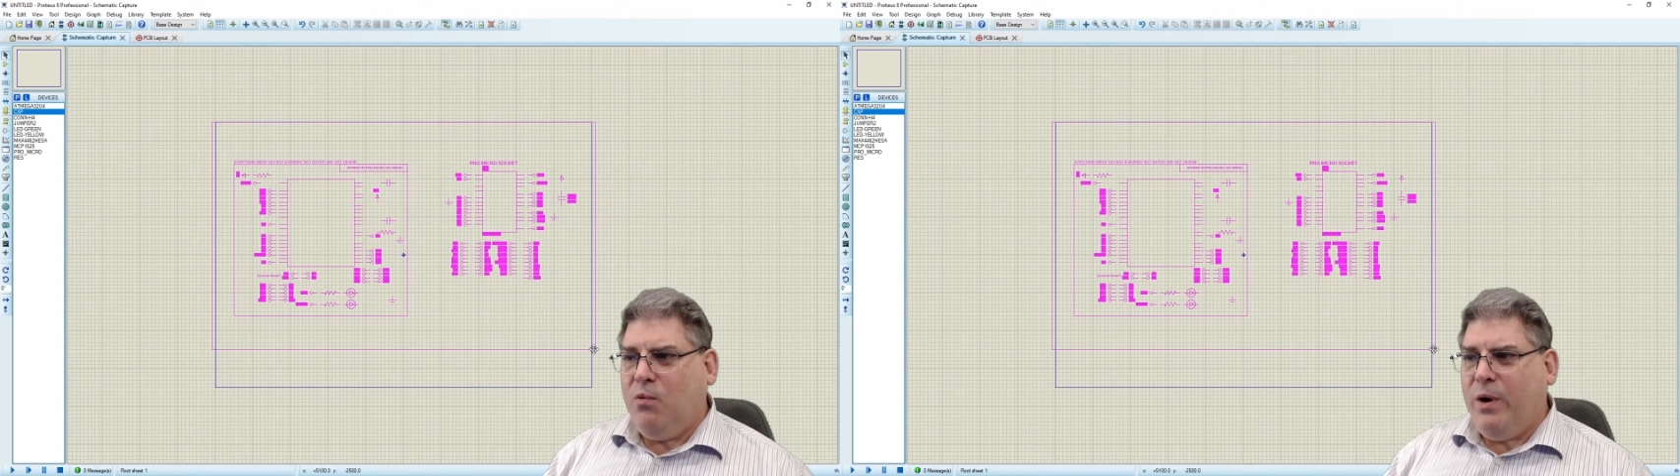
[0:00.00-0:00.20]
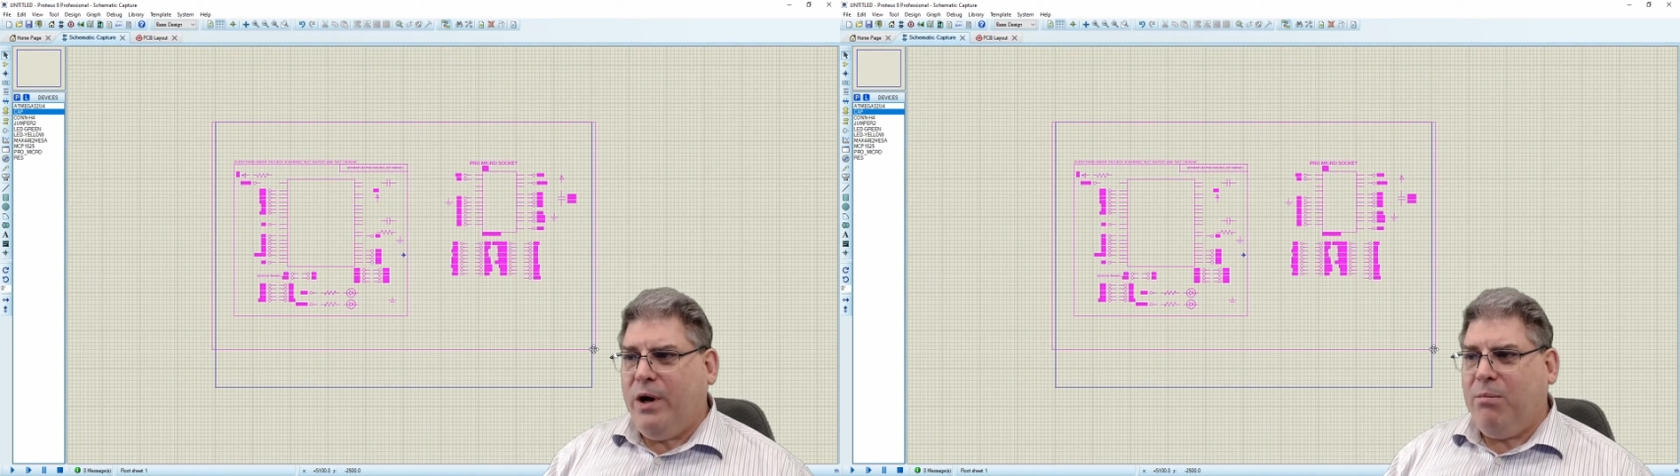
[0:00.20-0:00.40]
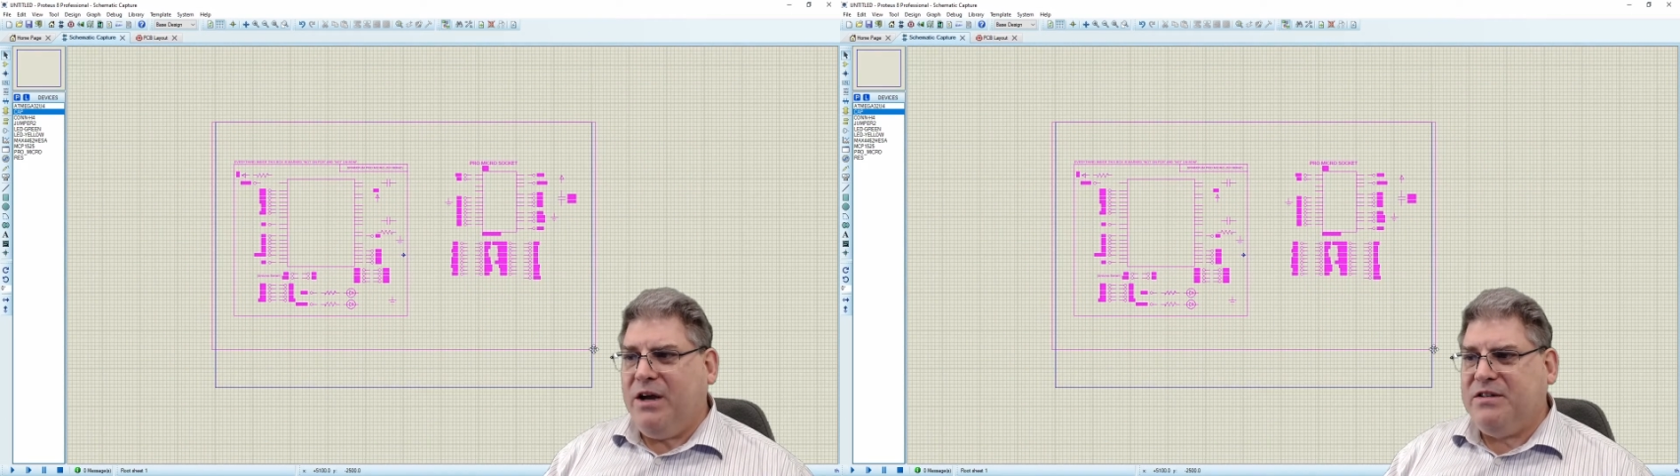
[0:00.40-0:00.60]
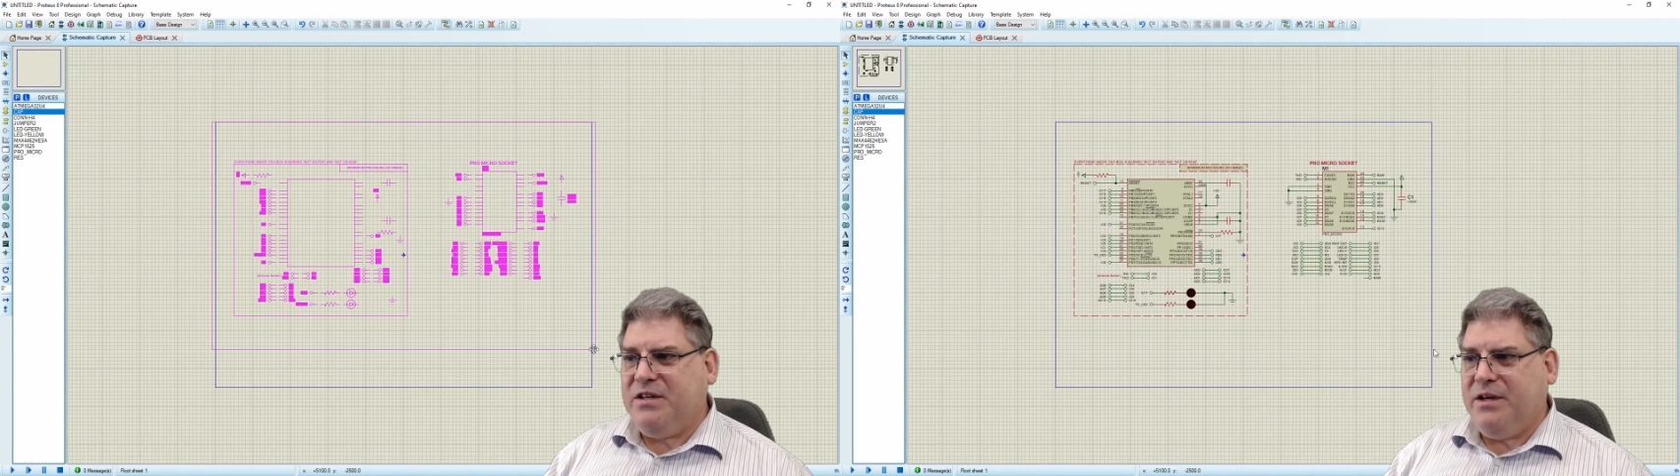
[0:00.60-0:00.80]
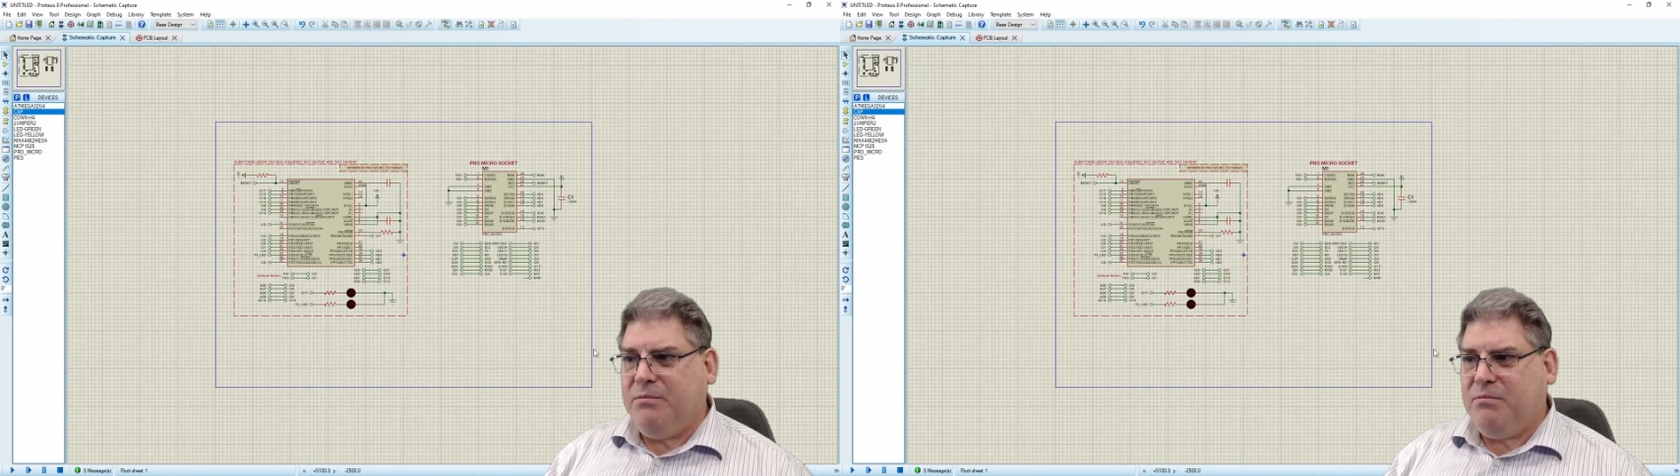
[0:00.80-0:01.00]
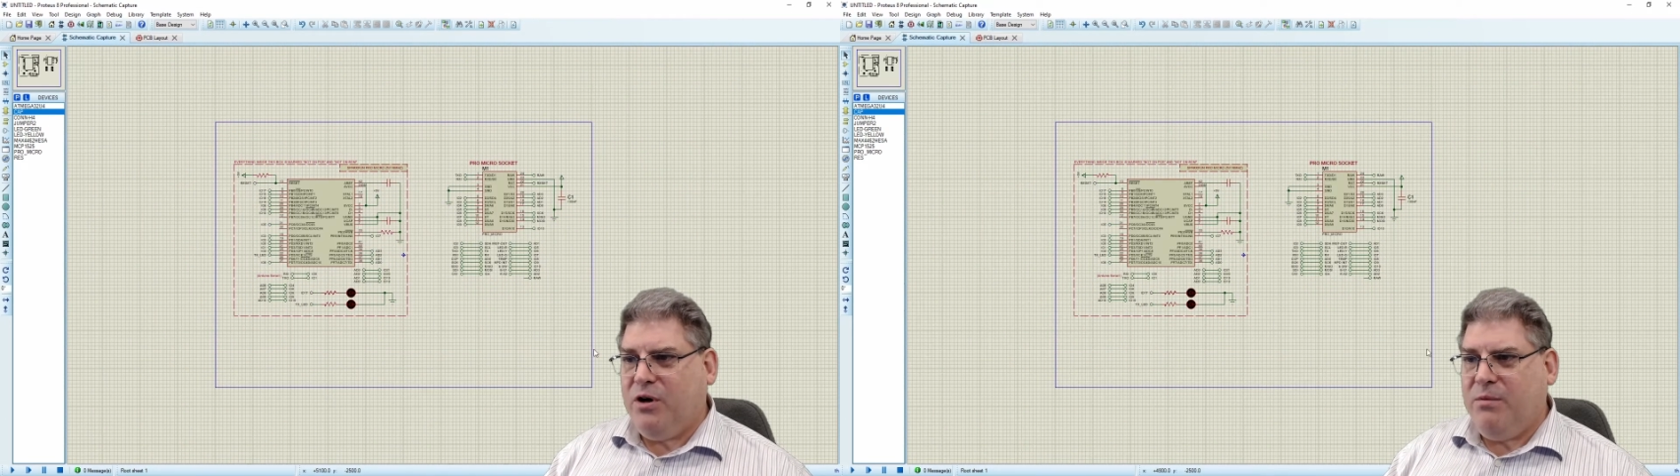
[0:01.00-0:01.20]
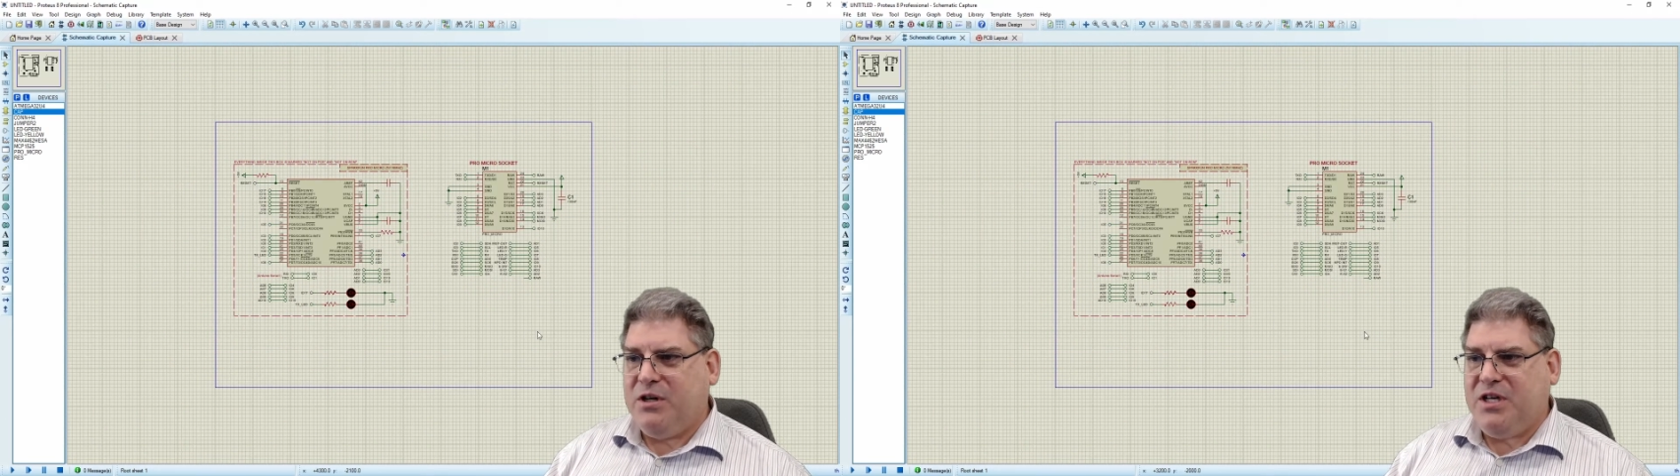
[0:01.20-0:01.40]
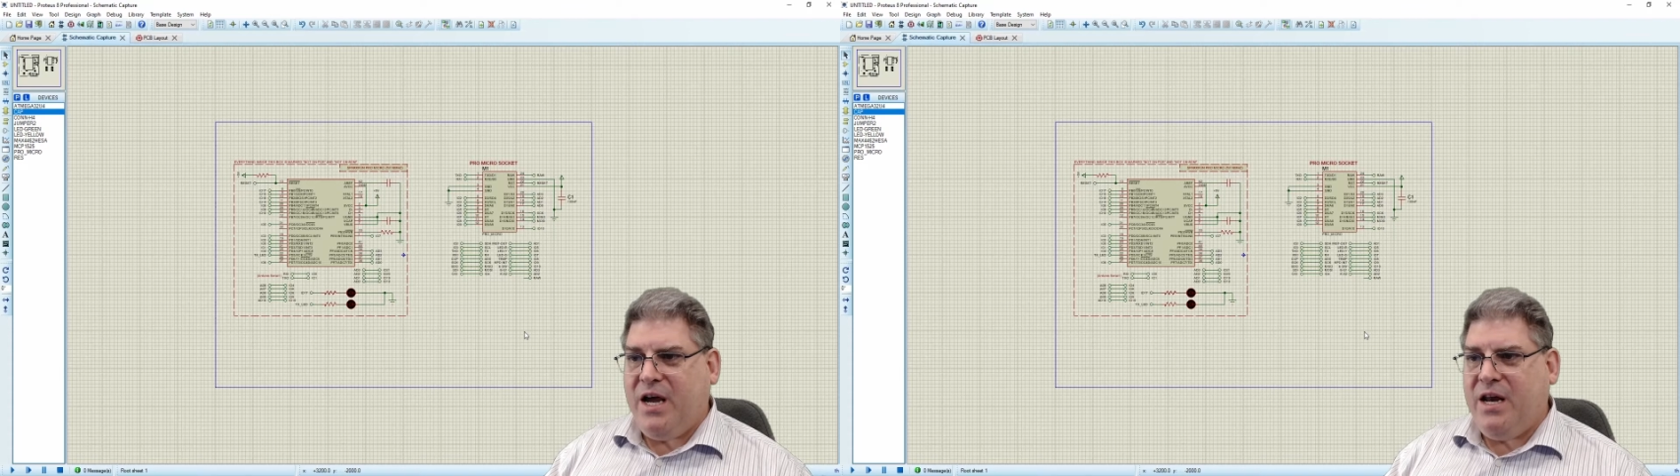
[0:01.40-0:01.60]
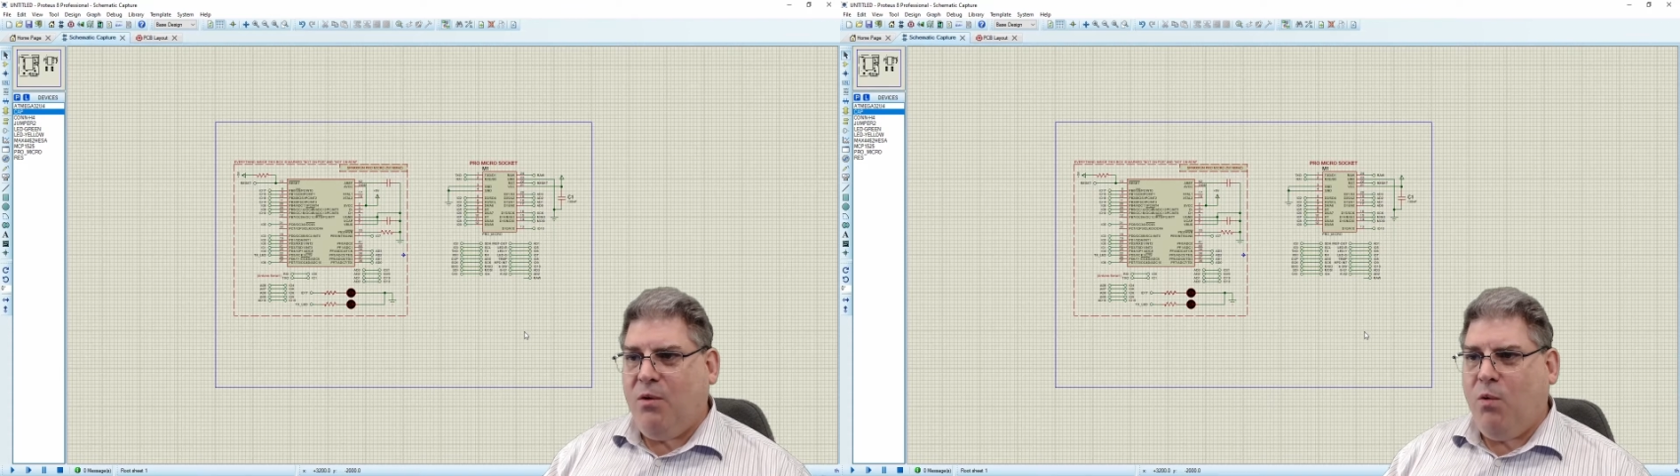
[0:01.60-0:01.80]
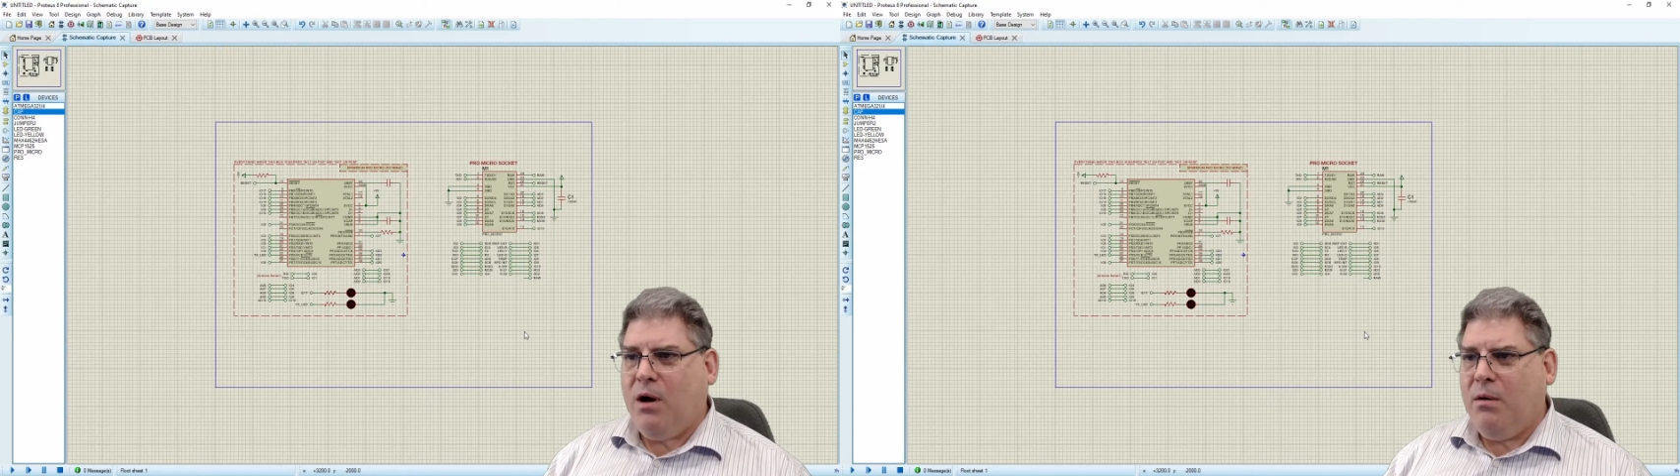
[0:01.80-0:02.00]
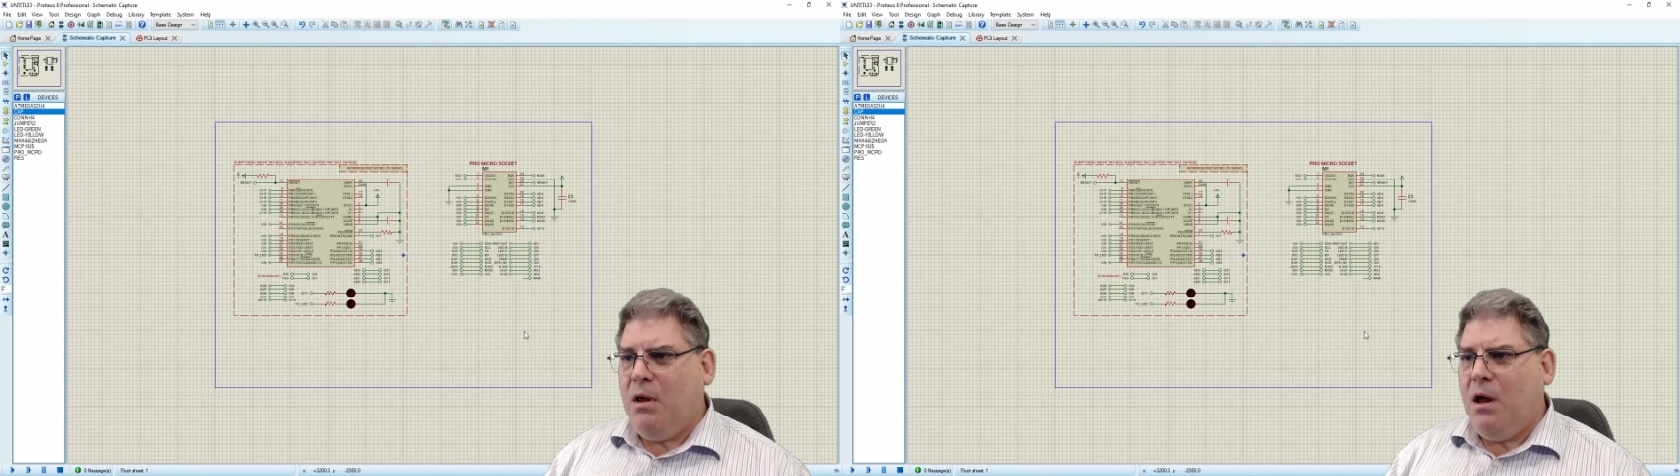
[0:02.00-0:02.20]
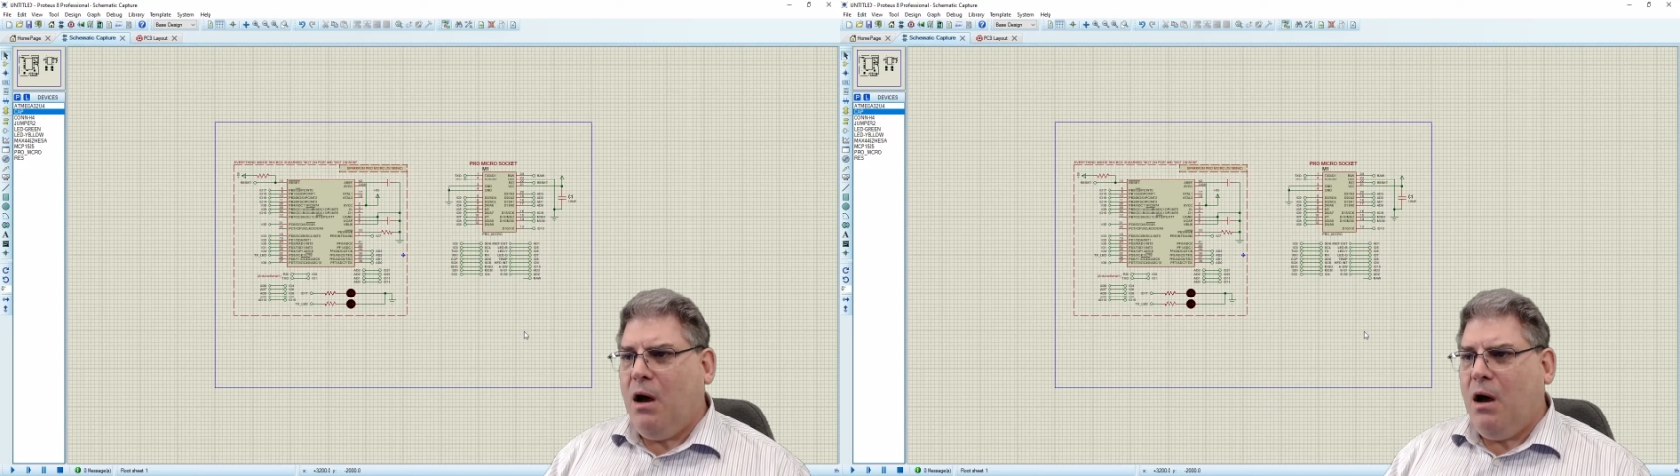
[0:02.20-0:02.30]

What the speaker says: we can place it pretty much anywhere.